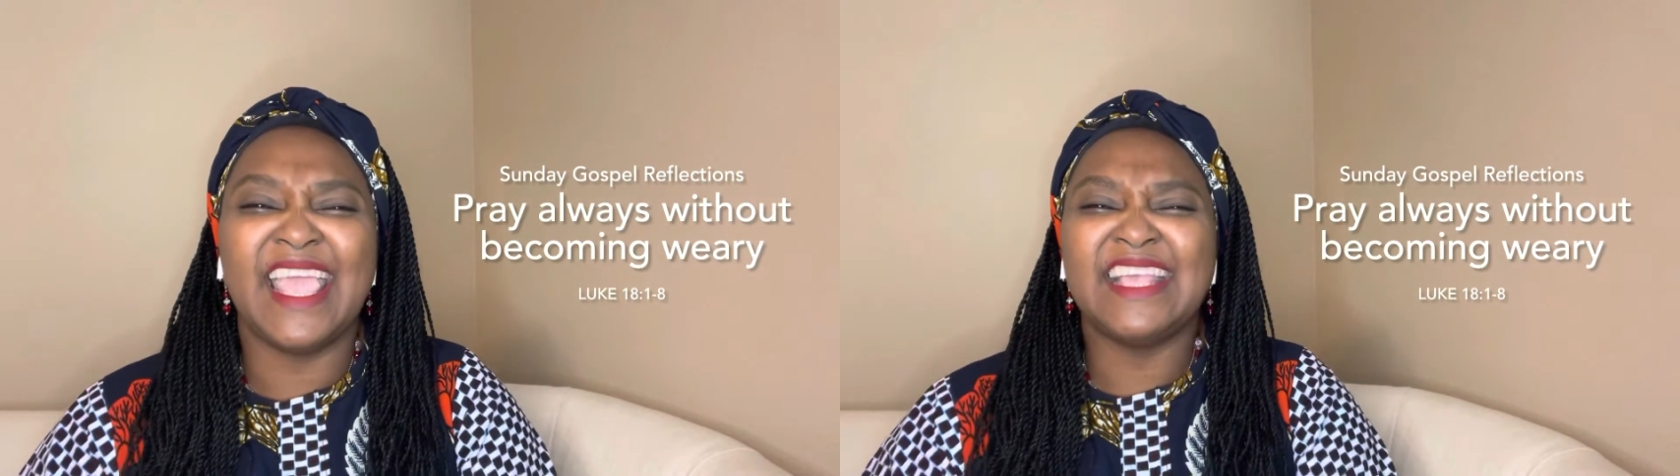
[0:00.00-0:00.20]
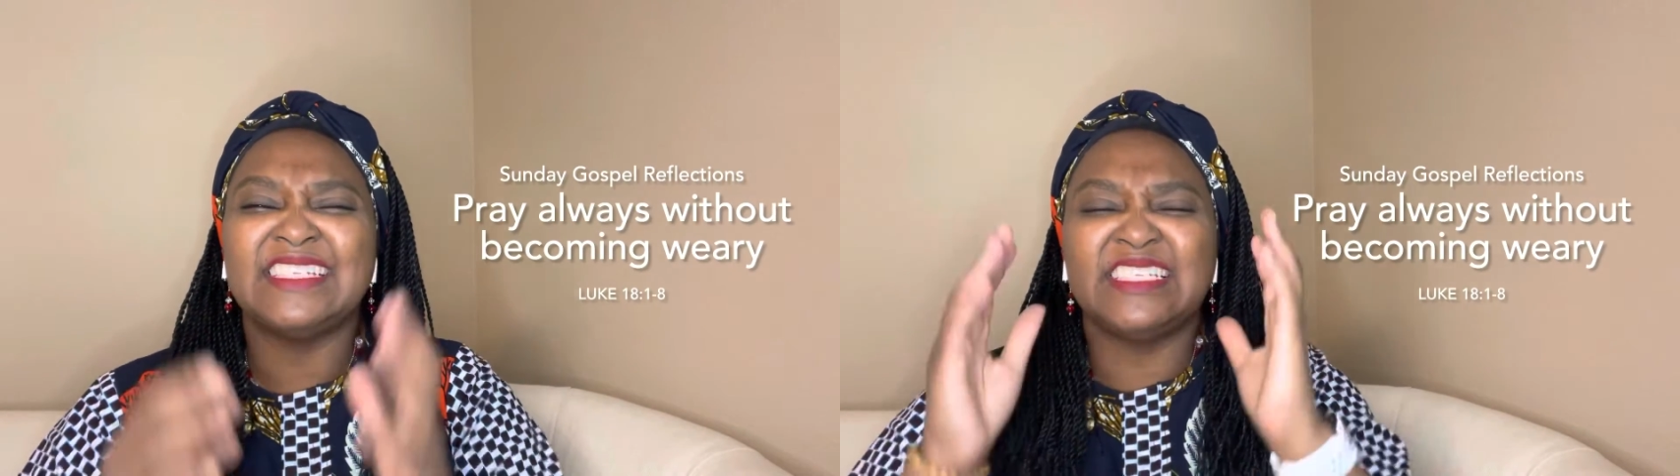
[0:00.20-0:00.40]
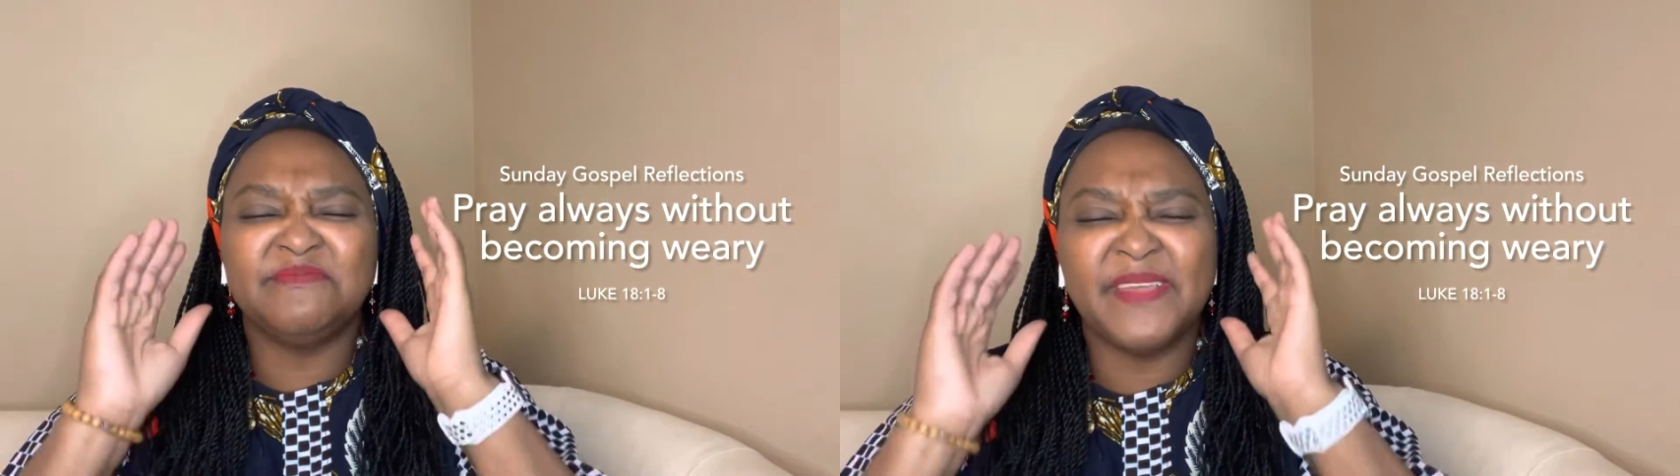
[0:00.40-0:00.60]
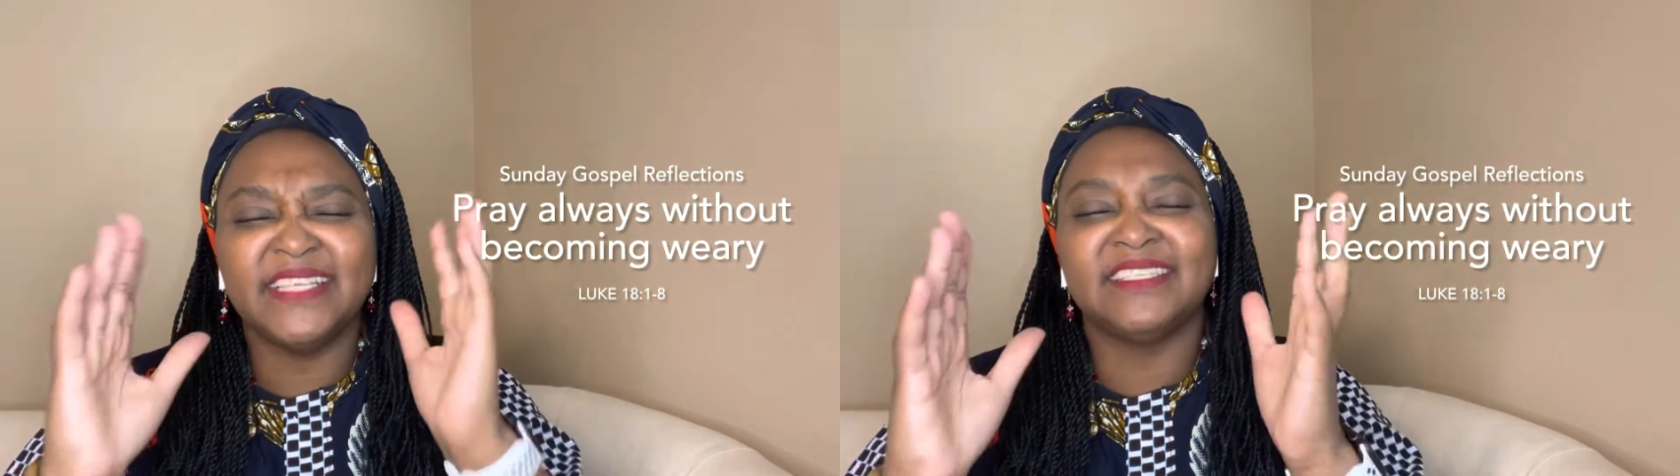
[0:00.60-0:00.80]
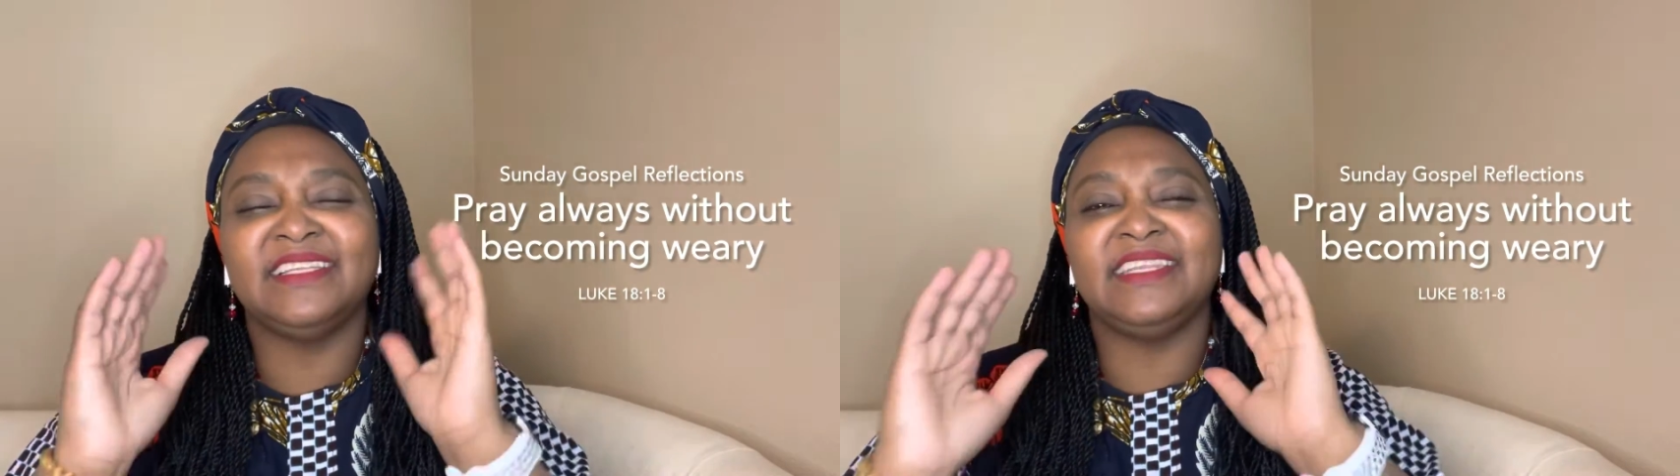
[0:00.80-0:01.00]

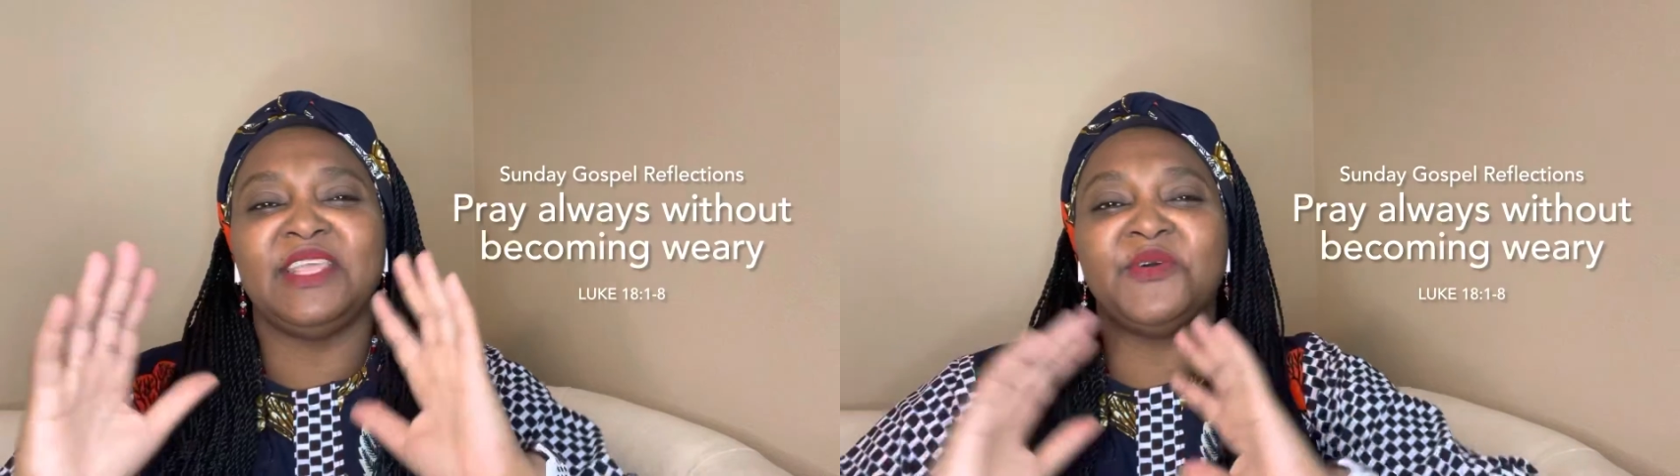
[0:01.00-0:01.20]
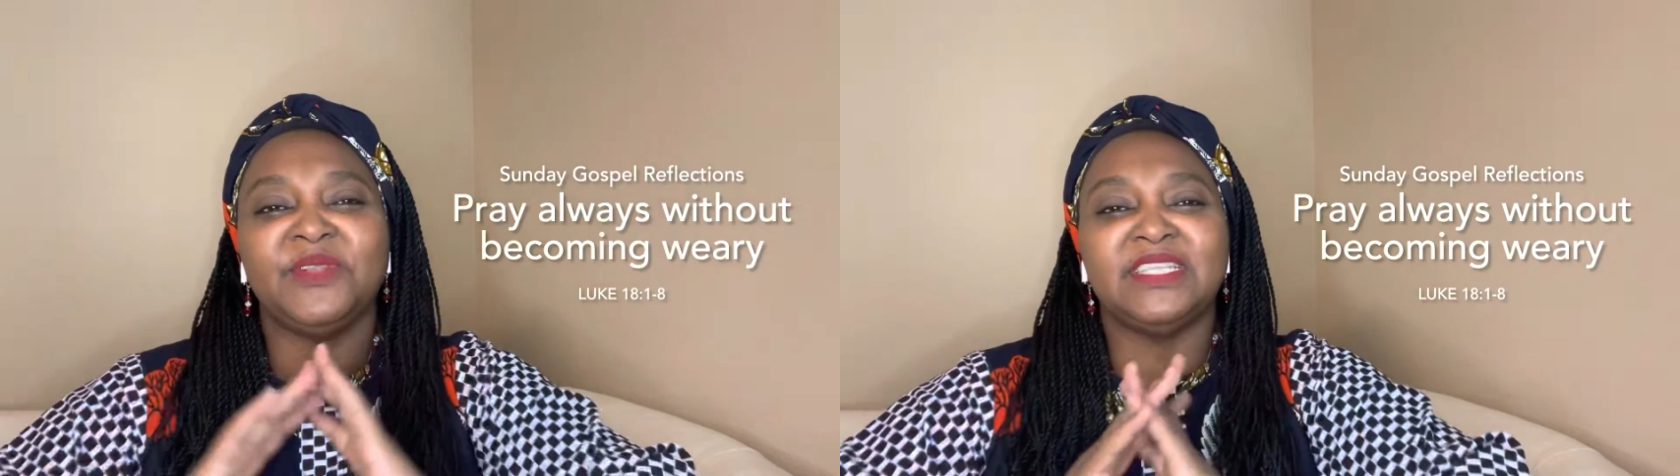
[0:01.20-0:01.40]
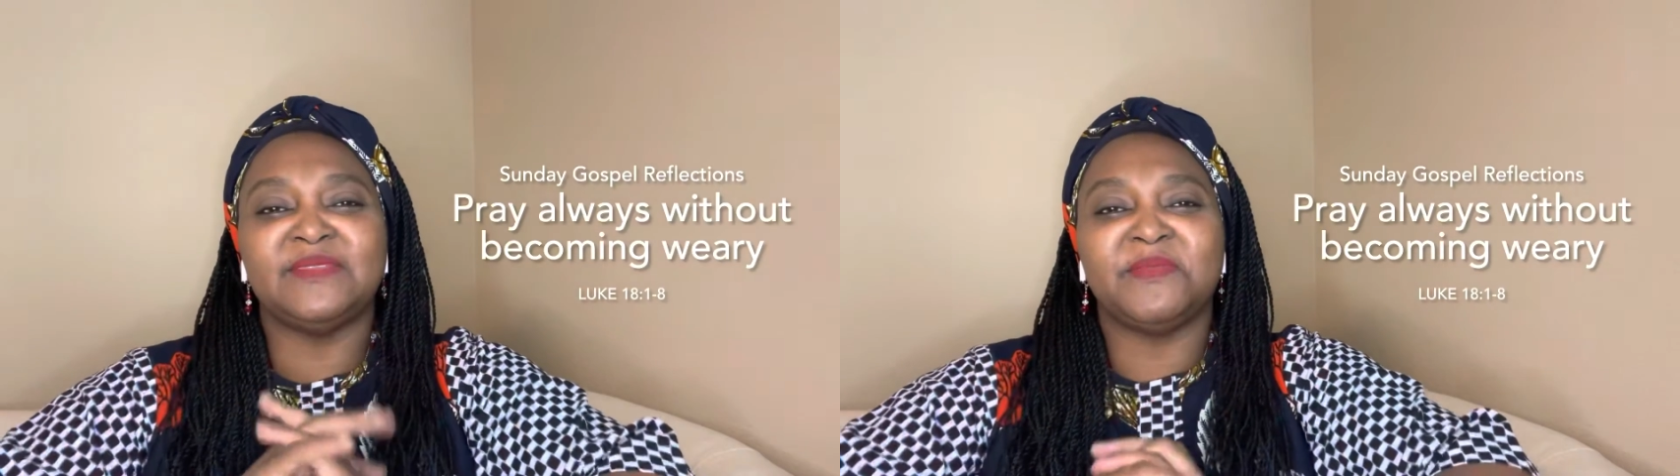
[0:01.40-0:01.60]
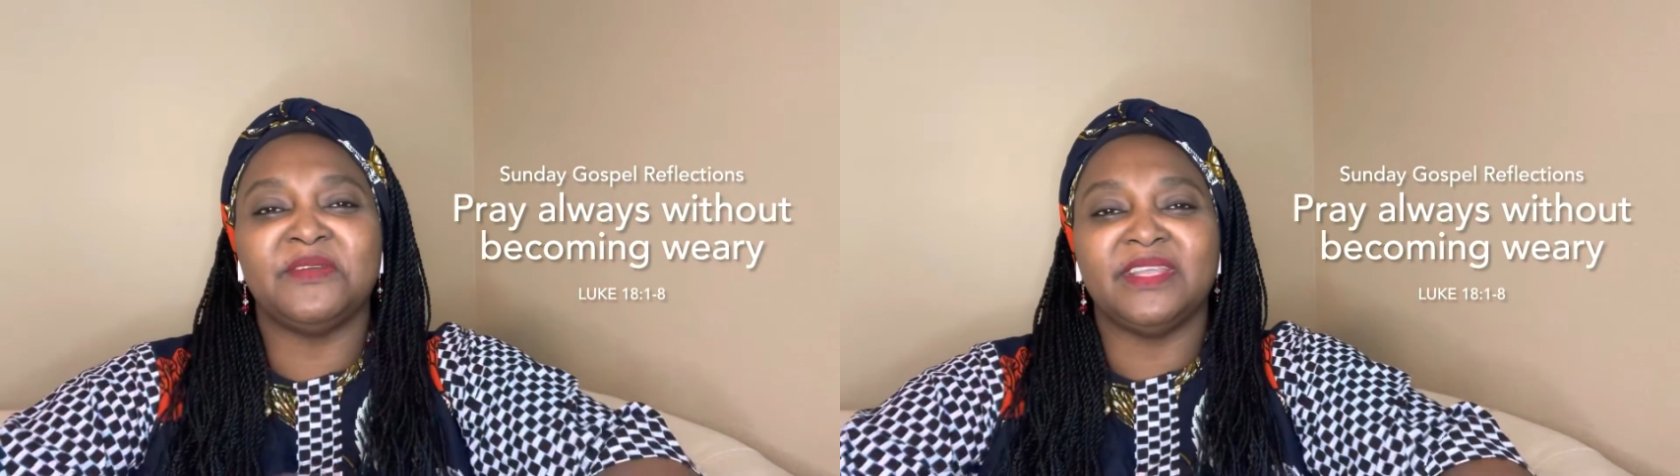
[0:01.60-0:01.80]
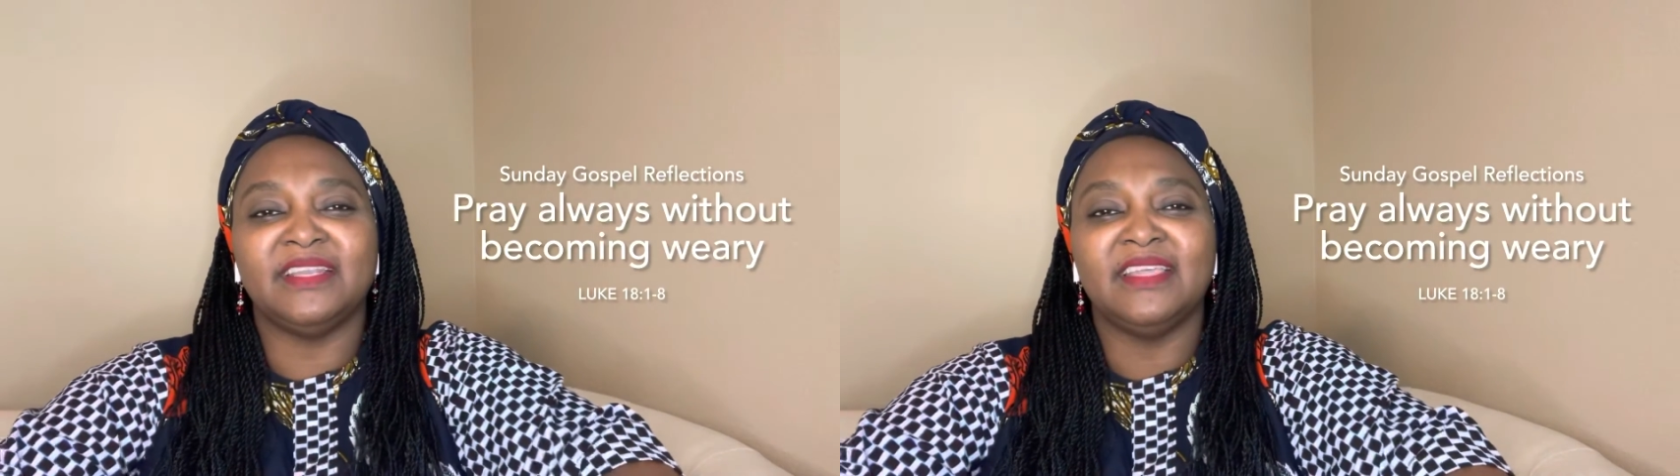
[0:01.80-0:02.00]
especially the Holy
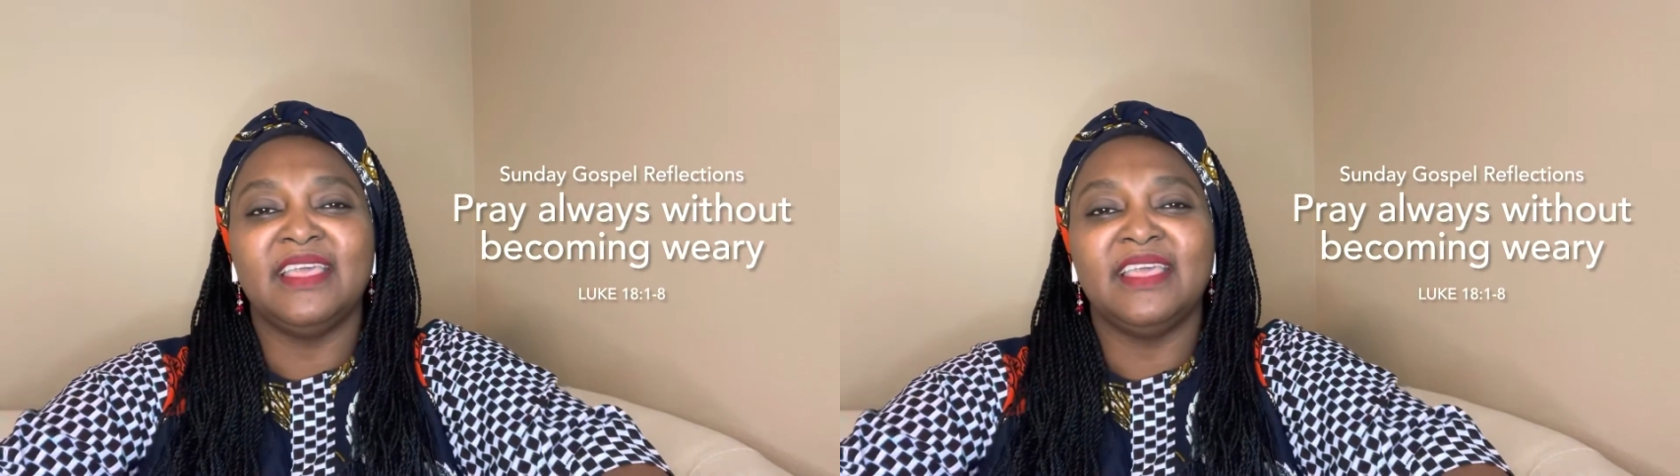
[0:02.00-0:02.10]
Spirit.